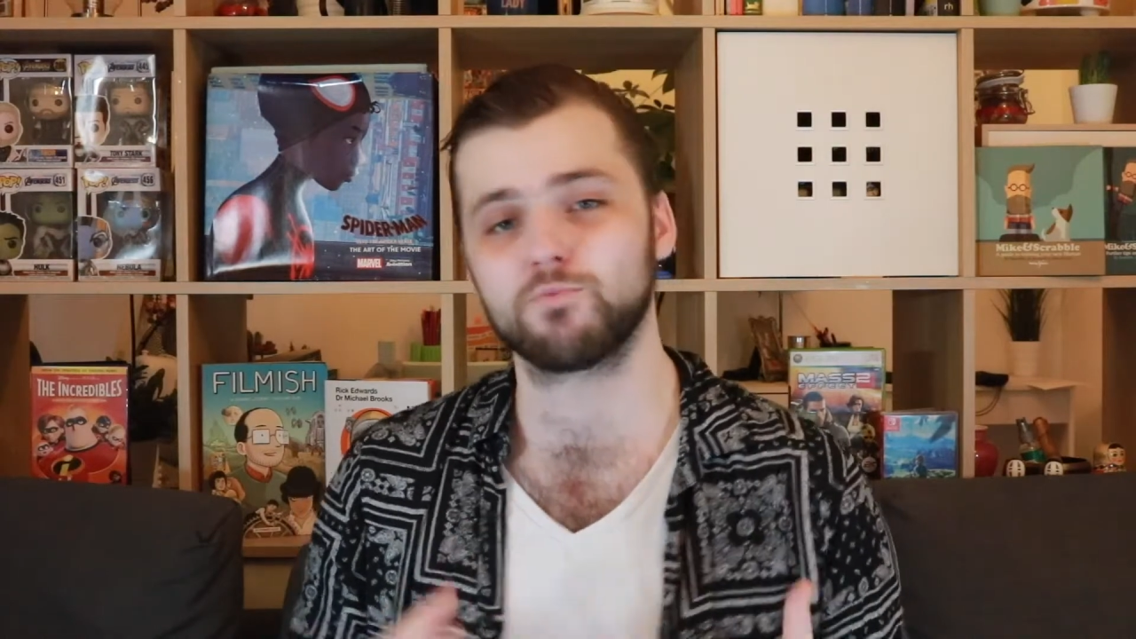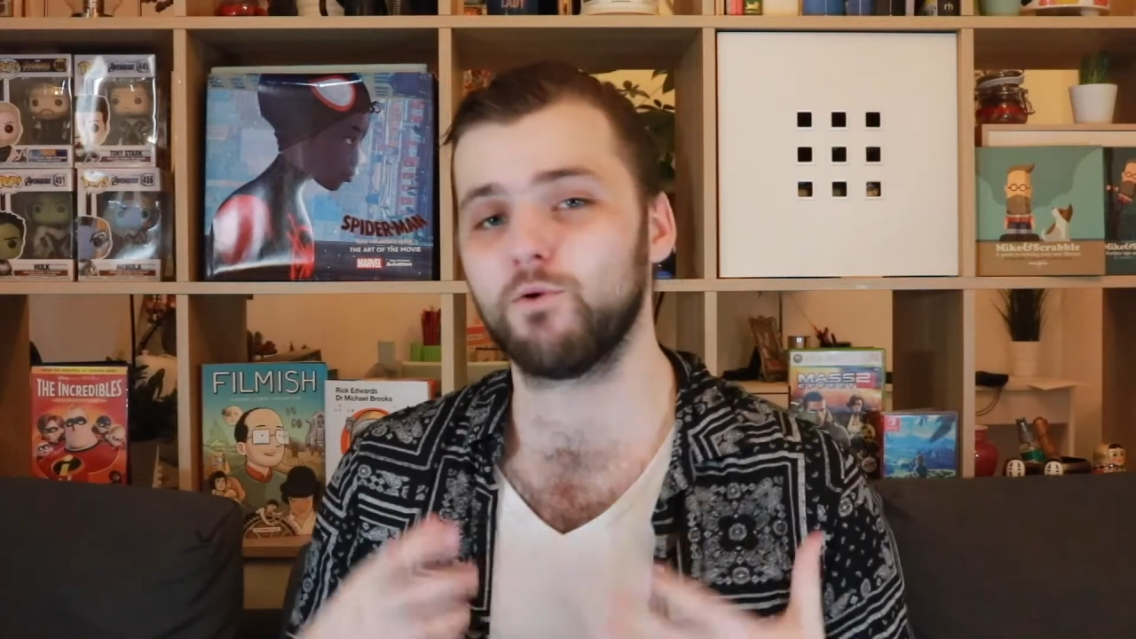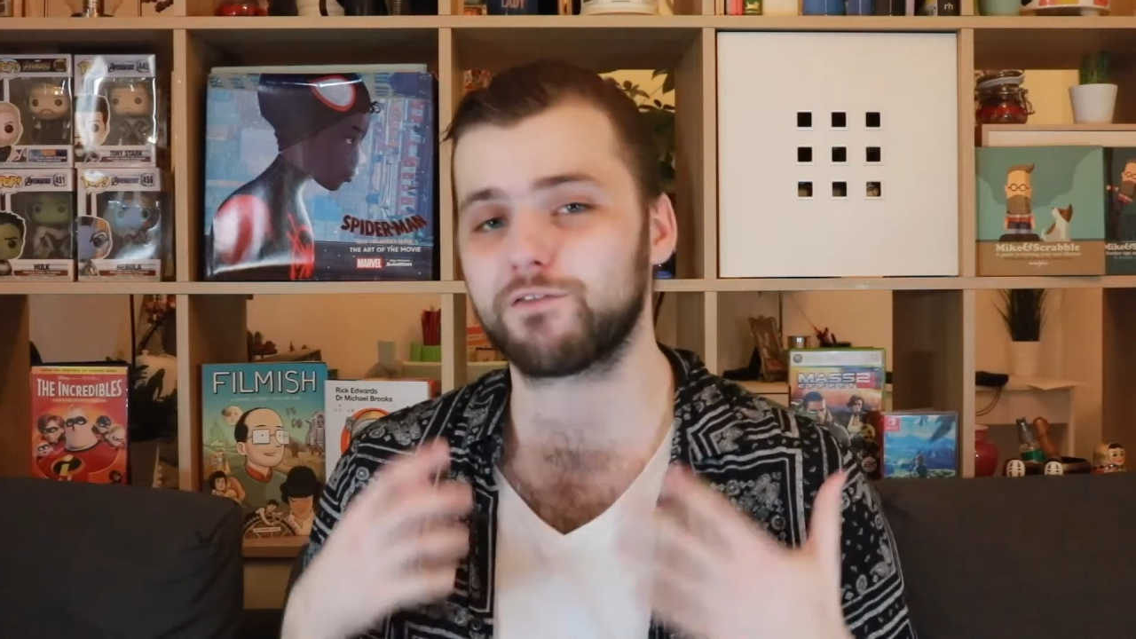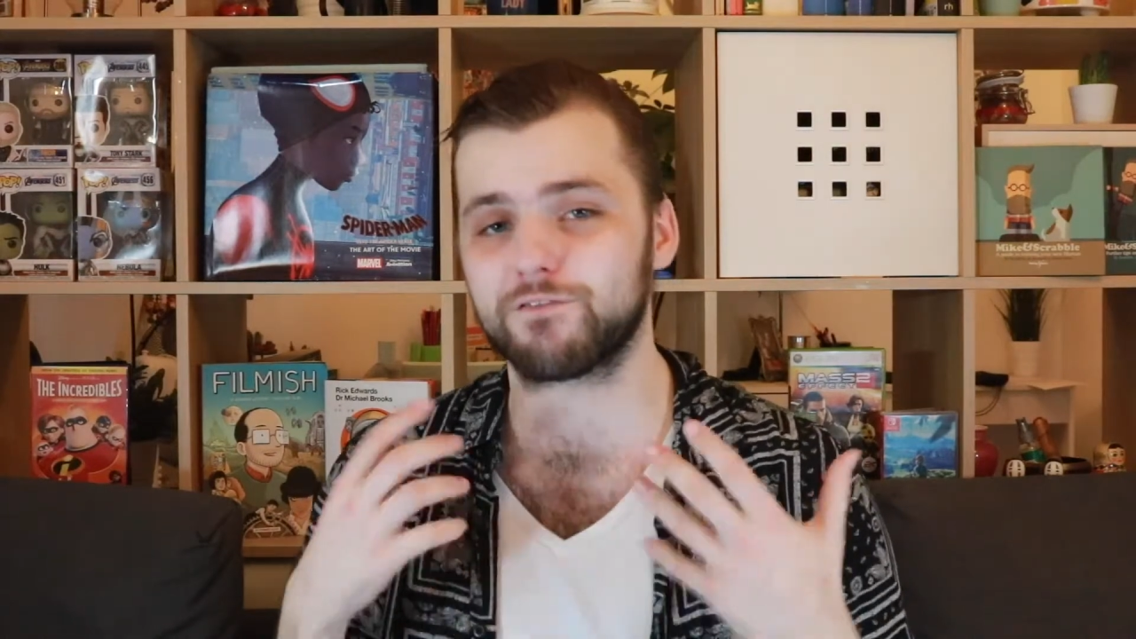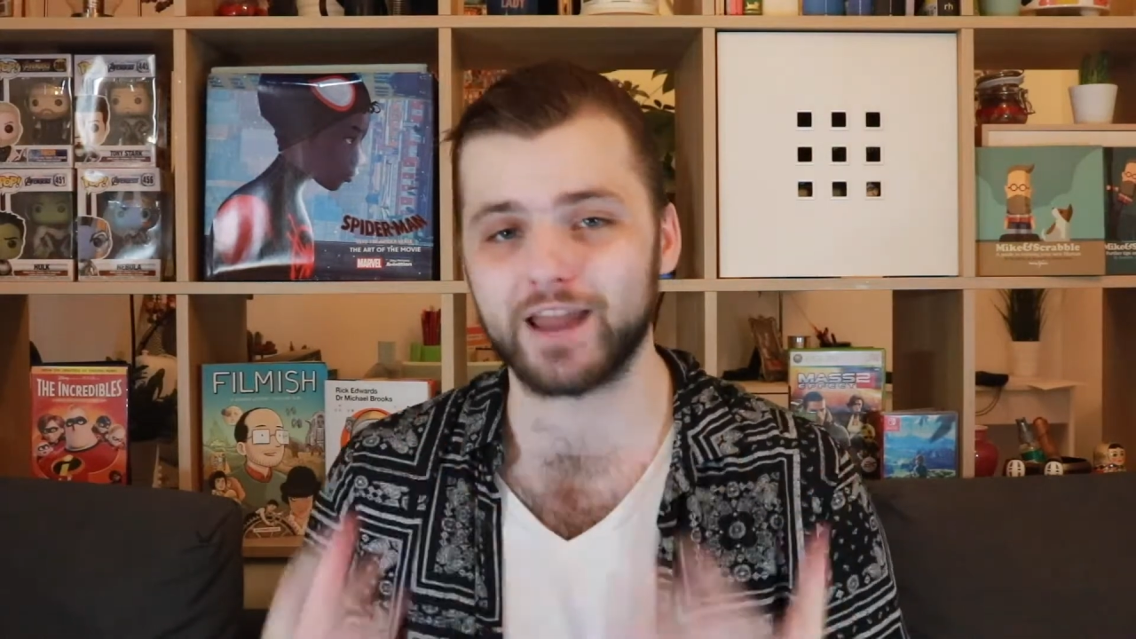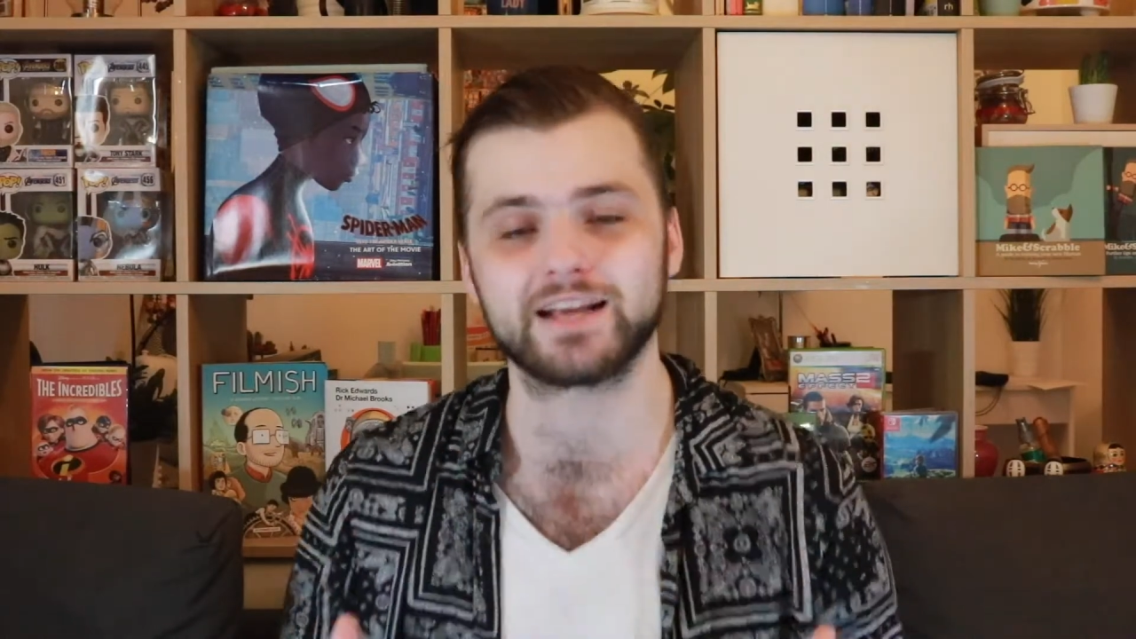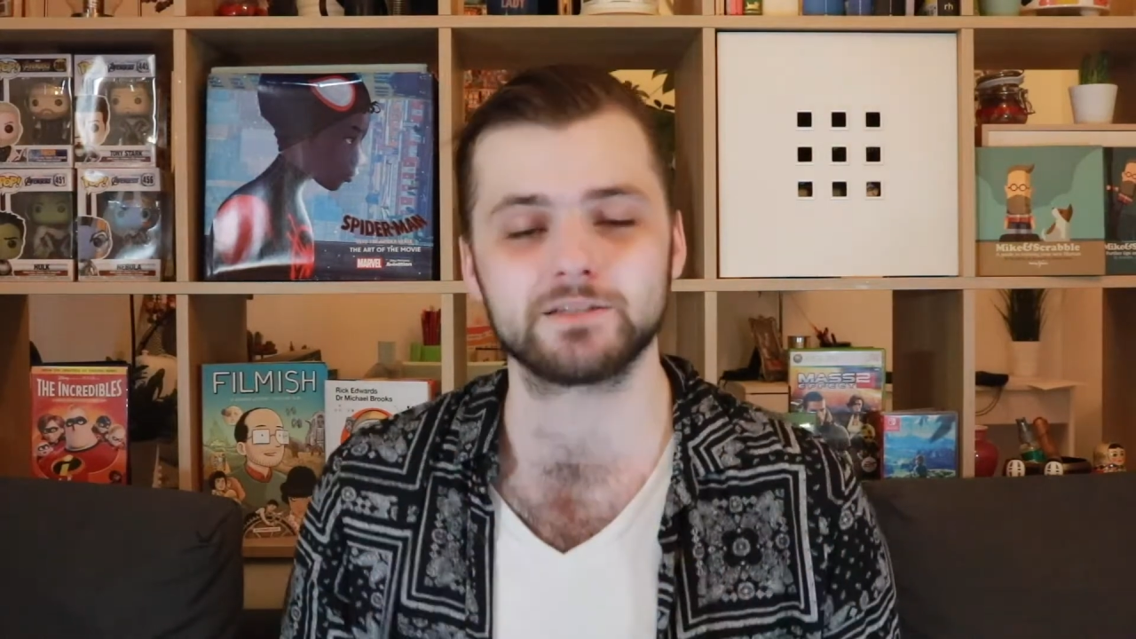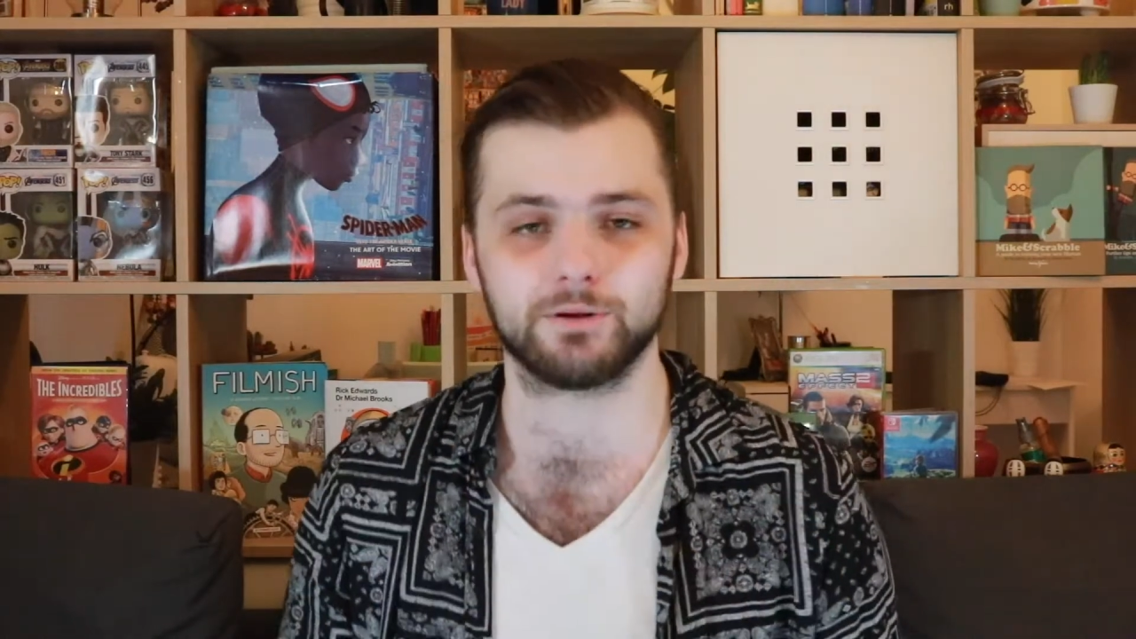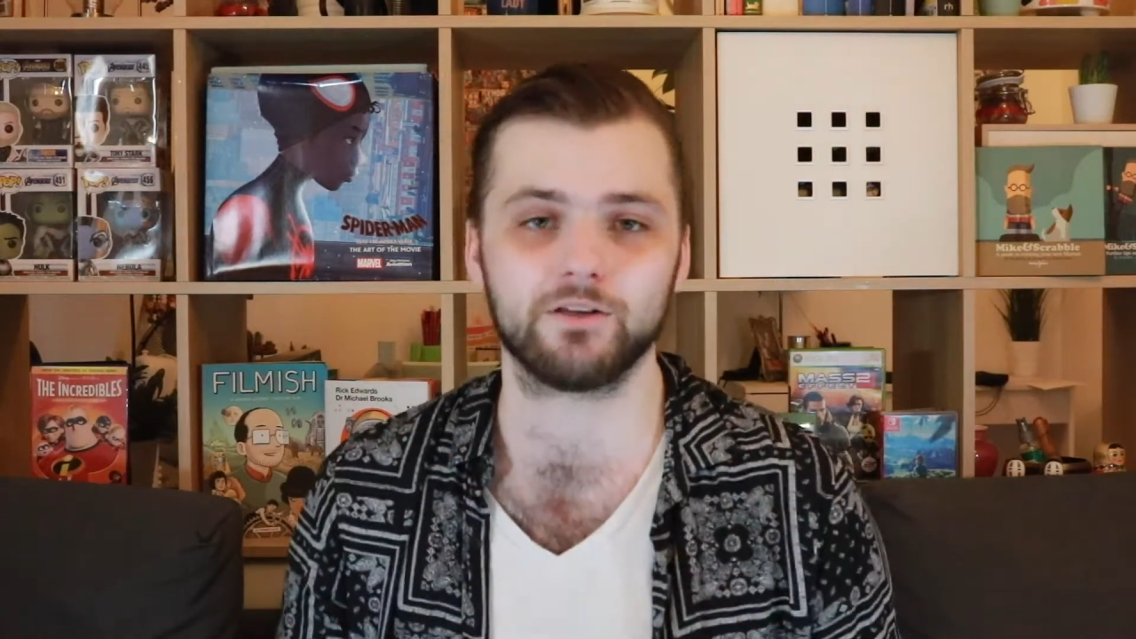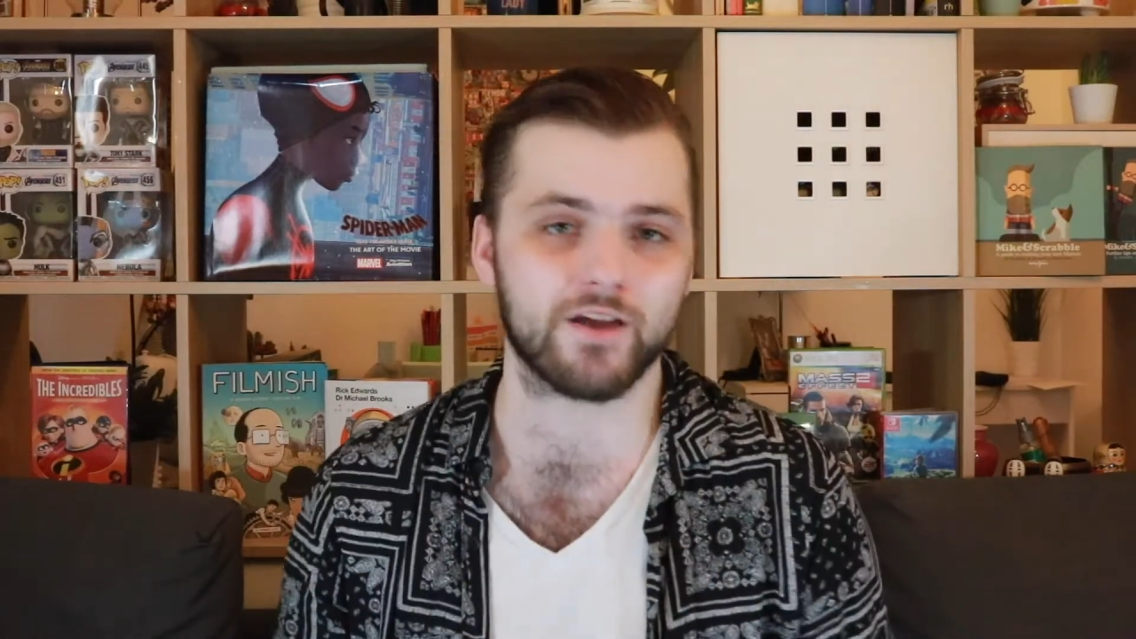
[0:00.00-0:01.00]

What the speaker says: more flexible